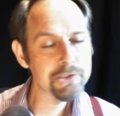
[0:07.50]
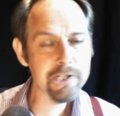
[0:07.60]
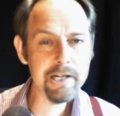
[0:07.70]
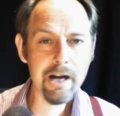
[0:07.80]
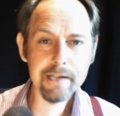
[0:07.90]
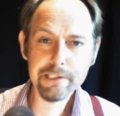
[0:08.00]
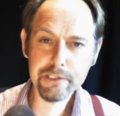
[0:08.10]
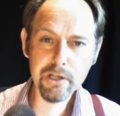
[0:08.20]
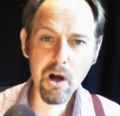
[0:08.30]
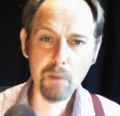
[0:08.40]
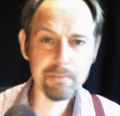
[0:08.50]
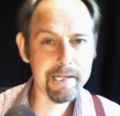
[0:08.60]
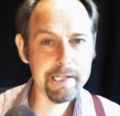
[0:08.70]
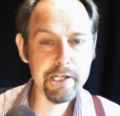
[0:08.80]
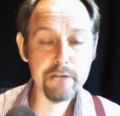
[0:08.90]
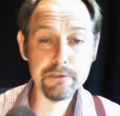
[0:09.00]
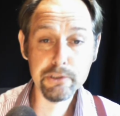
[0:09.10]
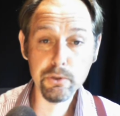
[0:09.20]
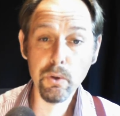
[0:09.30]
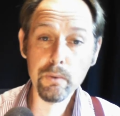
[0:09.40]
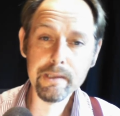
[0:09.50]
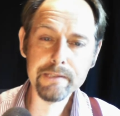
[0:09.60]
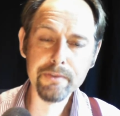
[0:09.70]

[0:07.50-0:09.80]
Tonight's top EU stories